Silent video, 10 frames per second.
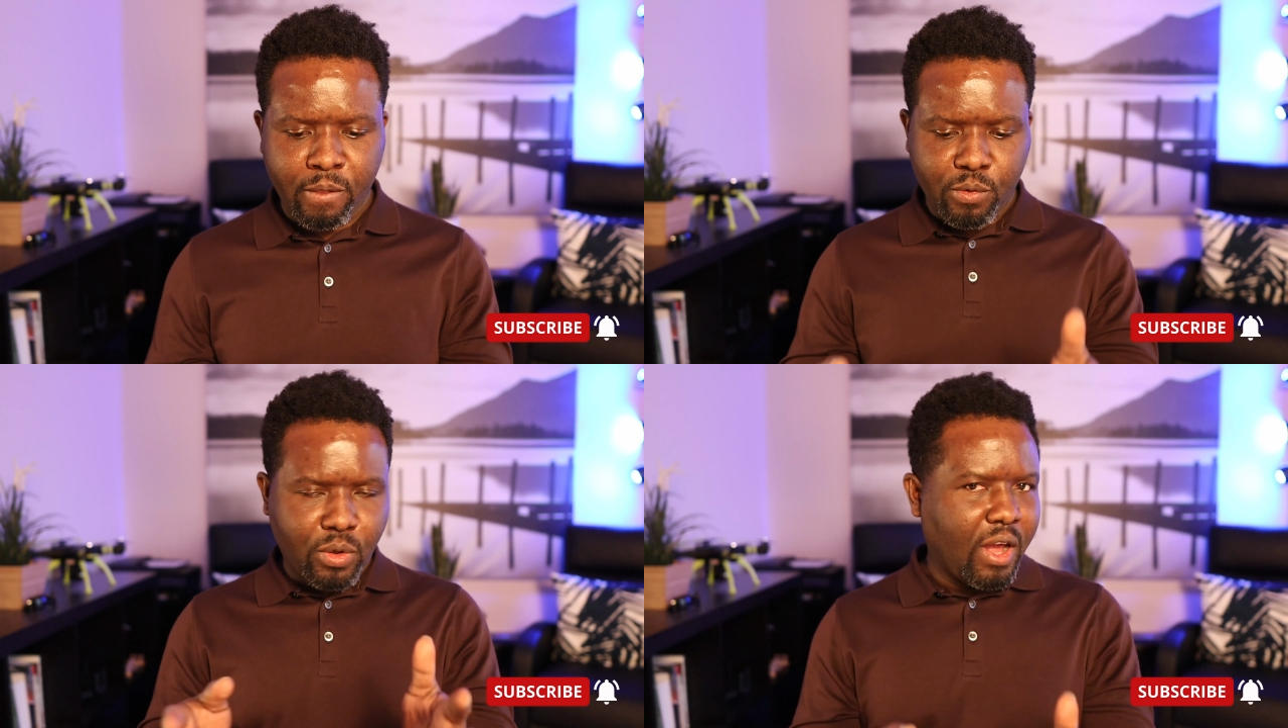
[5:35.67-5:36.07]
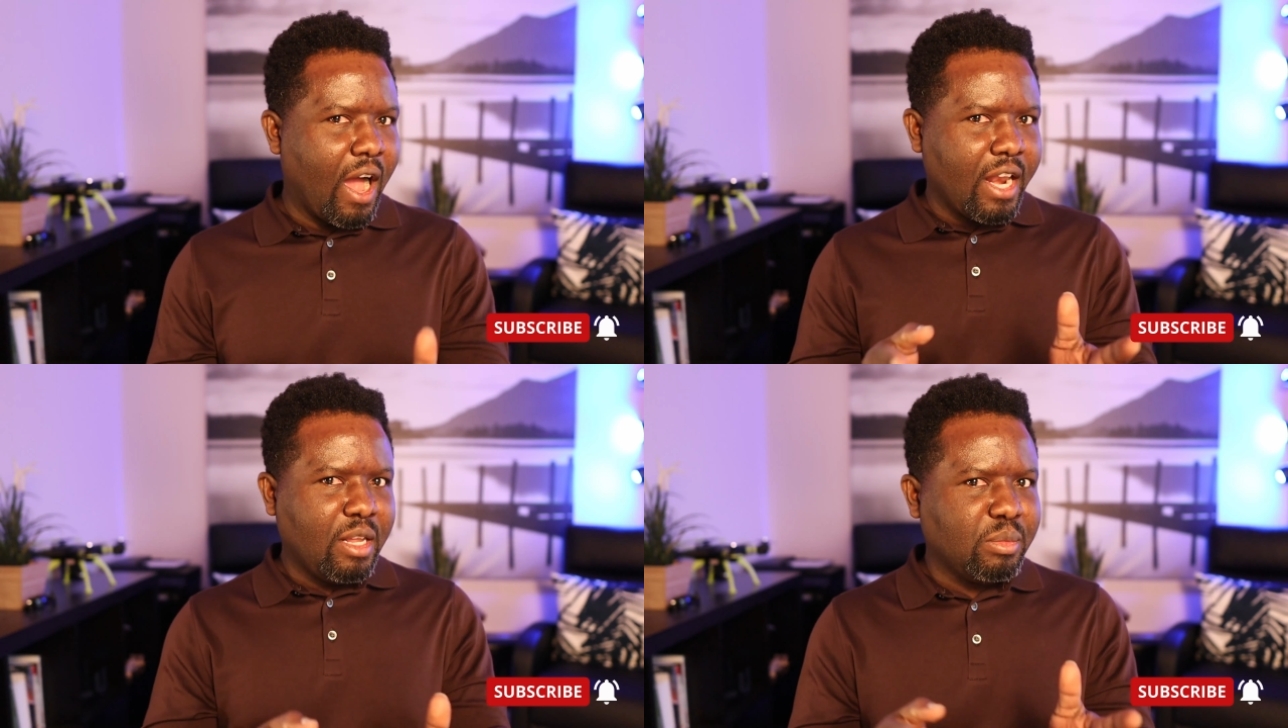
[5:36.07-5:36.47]
So
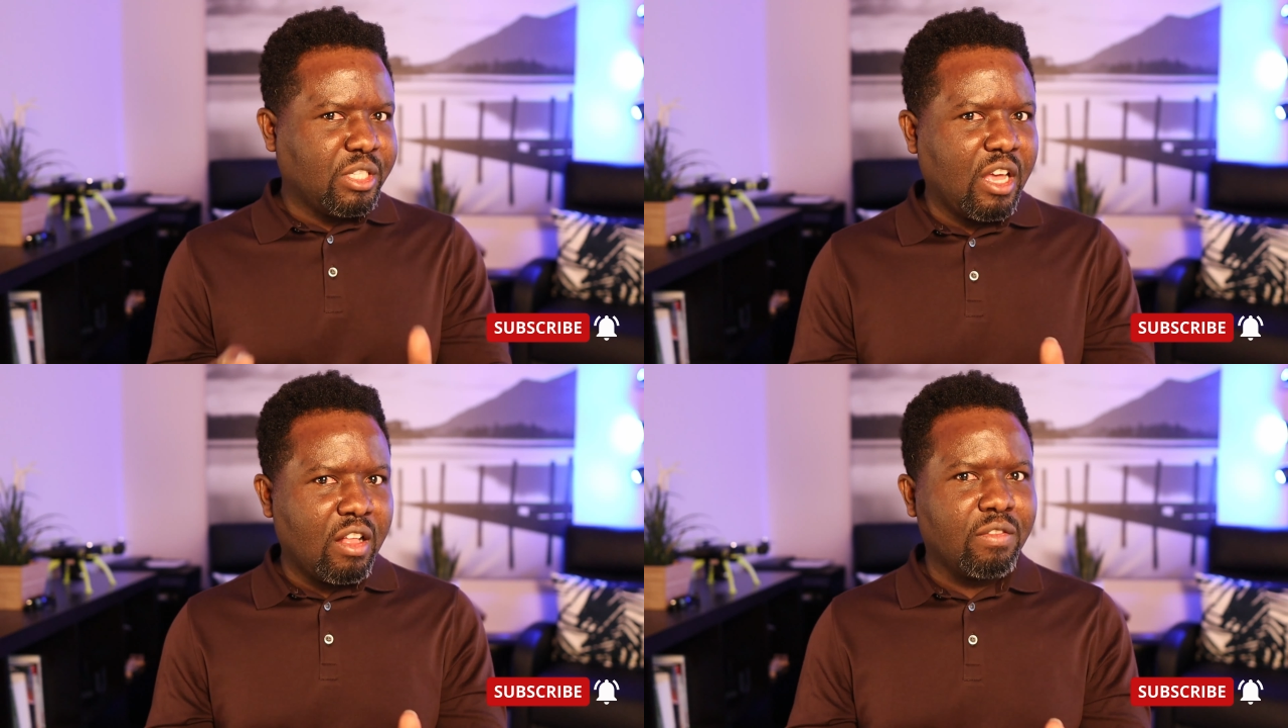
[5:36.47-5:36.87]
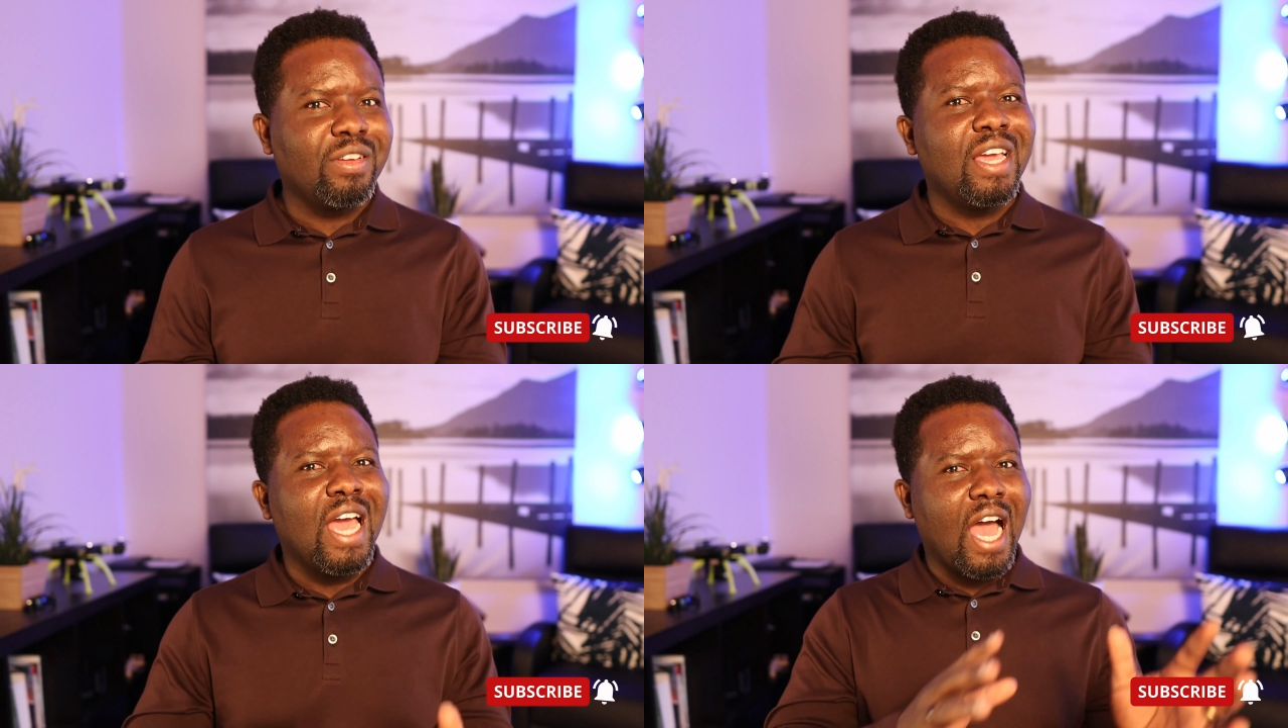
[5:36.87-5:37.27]
God himself,
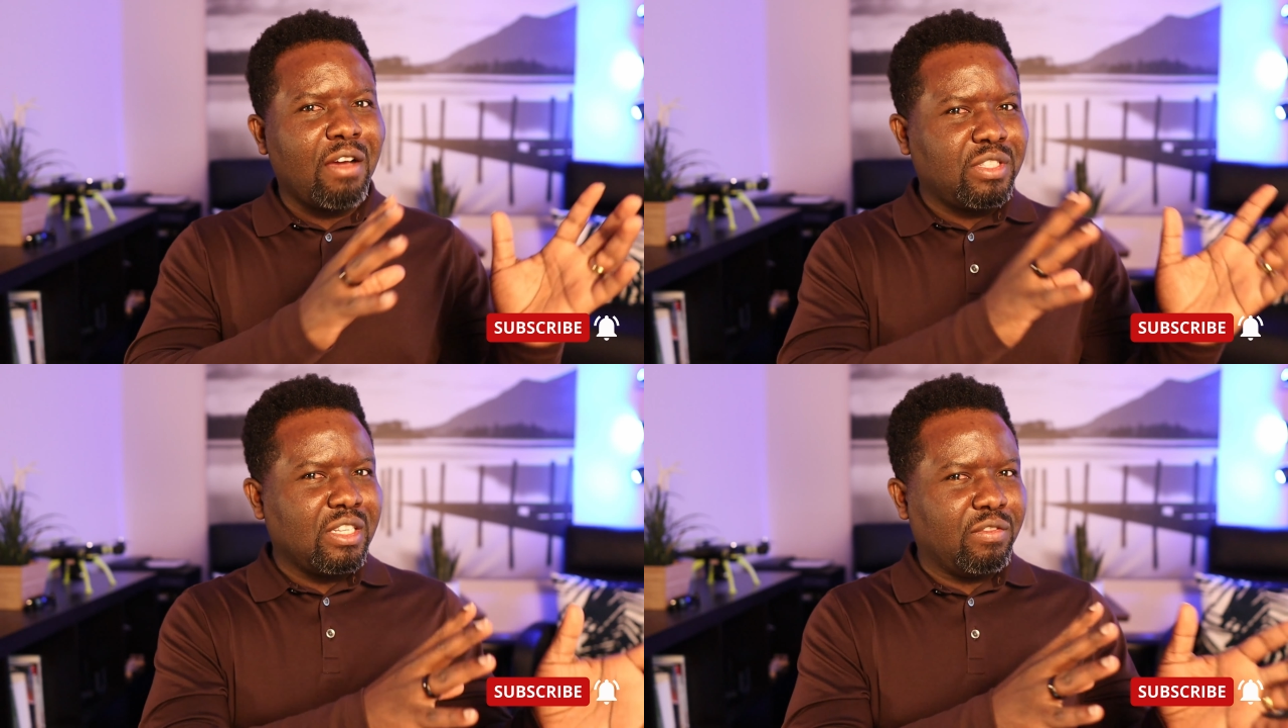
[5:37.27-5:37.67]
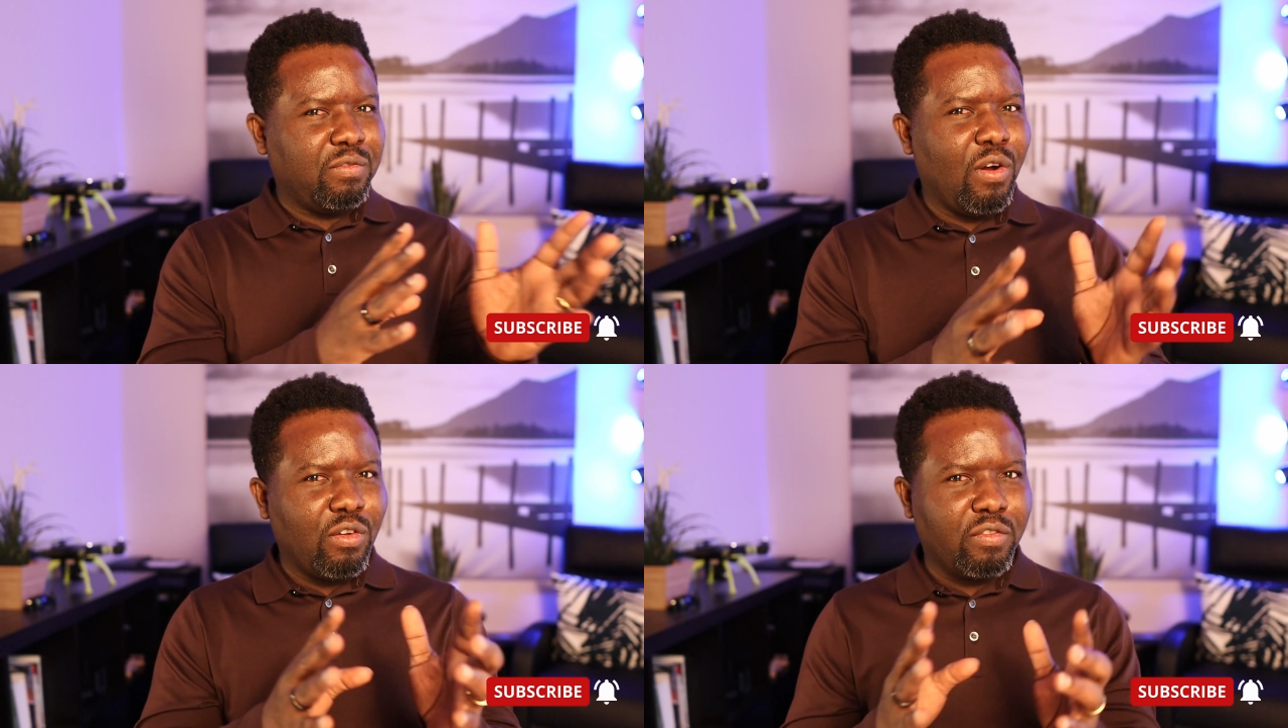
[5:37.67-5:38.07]
after the fall